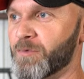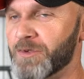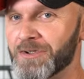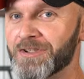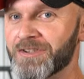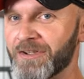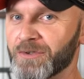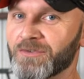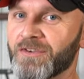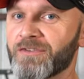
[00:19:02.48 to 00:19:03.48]
really good
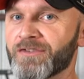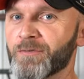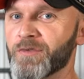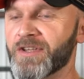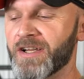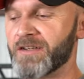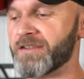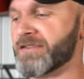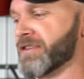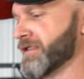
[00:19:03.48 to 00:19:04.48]
deals on some retired
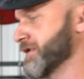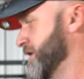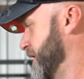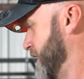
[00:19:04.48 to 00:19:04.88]
designs.